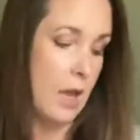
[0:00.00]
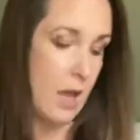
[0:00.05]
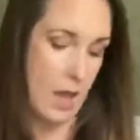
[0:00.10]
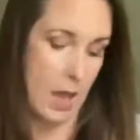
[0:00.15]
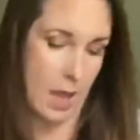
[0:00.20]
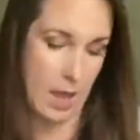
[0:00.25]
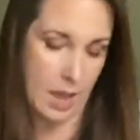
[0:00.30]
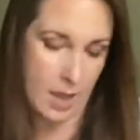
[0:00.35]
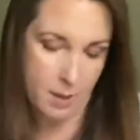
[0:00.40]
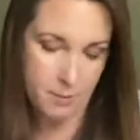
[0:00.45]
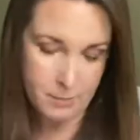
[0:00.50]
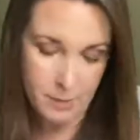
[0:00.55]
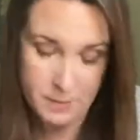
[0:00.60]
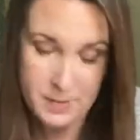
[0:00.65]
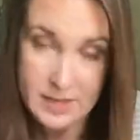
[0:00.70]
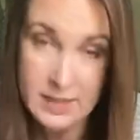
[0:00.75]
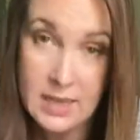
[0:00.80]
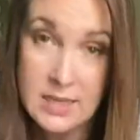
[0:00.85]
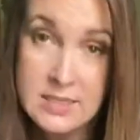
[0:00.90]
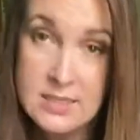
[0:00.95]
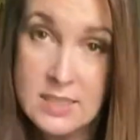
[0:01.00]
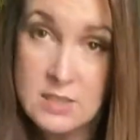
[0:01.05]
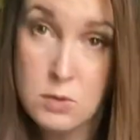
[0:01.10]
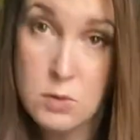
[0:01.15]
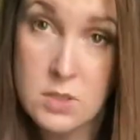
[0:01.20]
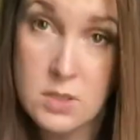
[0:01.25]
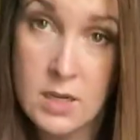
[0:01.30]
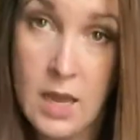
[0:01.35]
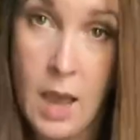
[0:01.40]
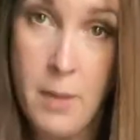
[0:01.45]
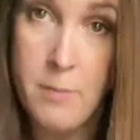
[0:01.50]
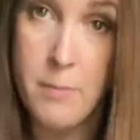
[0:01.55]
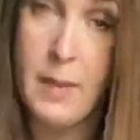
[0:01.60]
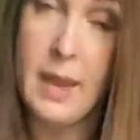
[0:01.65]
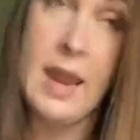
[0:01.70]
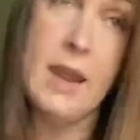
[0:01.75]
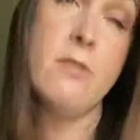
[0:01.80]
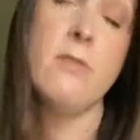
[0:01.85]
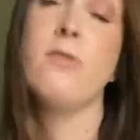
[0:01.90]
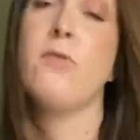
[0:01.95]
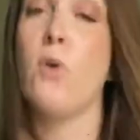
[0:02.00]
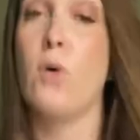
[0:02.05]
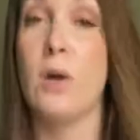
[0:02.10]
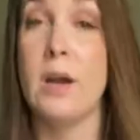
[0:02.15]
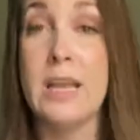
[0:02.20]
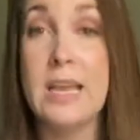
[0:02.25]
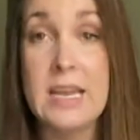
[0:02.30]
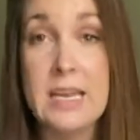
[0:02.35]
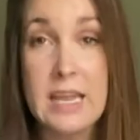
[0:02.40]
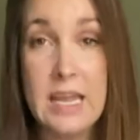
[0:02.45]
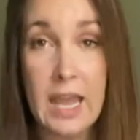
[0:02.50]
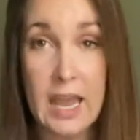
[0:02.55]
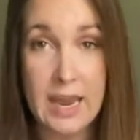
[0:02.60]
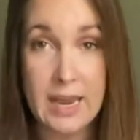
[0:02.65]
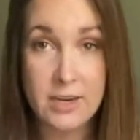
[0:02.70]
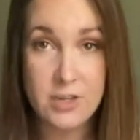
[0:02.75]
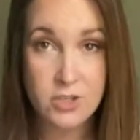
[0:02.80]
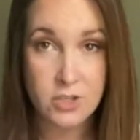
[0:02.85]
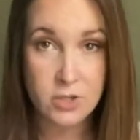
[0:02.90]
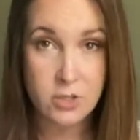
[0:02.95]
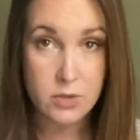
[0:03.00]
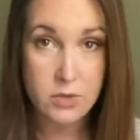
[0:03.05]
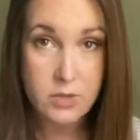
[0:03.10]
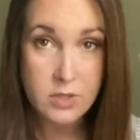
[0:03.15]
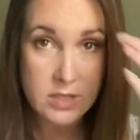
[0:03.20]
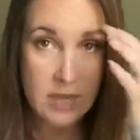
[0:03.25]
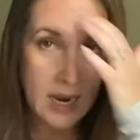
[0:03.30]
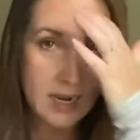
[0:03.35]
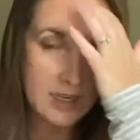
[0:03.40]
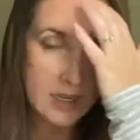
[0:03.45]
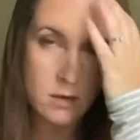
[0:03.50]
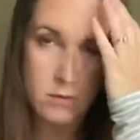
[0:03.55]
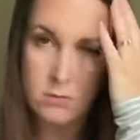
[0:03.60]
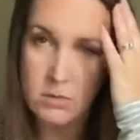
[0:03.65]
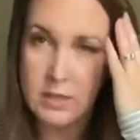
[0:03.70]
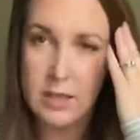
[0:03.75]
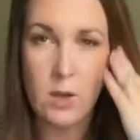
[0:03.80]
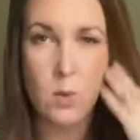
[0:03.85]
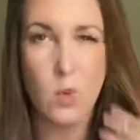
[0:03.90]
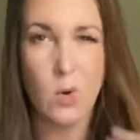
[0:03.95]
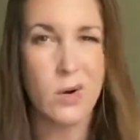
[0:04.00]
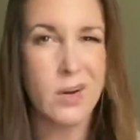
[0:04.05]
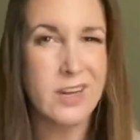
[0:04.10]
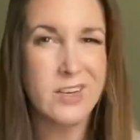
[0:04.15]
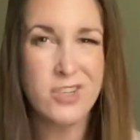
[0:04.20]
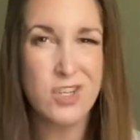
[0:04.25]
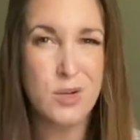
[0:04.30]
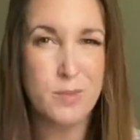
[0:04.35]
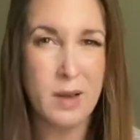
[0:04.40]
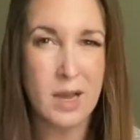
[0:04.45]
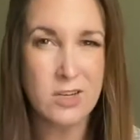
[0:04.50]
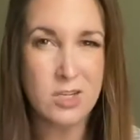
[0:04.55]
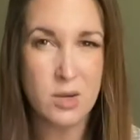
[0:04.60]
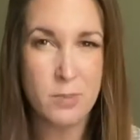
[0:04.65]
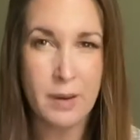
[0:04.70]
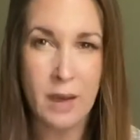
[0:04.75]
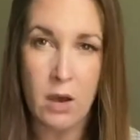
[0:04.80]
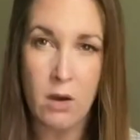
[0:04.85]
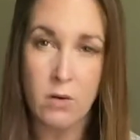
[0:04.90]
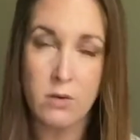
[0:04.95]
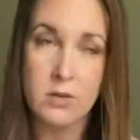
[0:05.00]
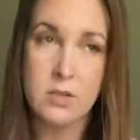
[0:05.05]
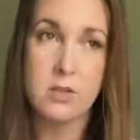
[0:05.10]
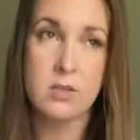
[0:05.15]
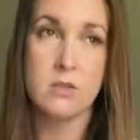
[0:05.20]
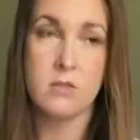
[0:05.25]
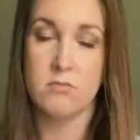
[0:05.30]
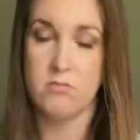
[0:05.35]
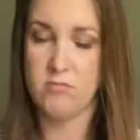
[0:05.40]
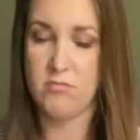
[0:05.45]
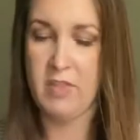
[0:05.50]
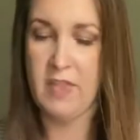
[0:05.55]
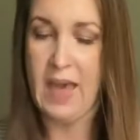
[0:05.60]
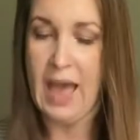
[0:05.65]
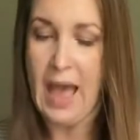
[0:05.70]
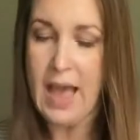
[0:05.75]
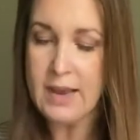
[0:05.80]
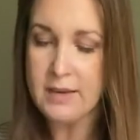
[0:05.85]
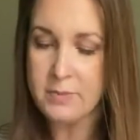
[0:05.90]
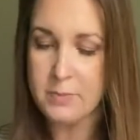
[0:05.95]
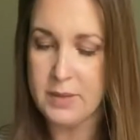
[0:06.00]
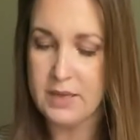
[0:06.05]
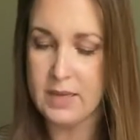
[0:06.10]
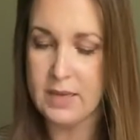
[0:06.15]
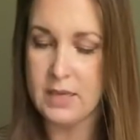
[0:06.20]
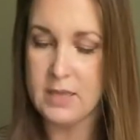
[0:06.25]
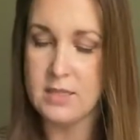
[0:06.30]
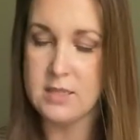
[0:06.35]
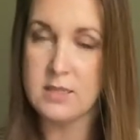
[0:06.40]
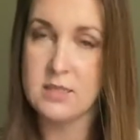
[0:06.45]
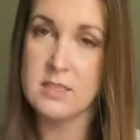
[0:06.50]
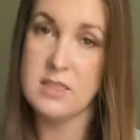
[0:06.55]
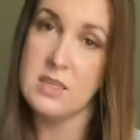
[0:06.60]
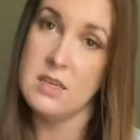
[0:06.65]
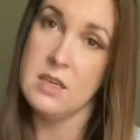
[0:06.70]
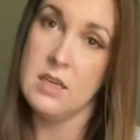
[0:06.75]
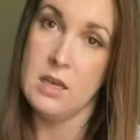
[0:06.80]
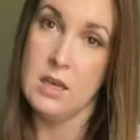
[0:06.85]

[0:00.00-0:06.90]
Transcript: um, but because this was not made for in-cage use, I didn't really worry too much about that because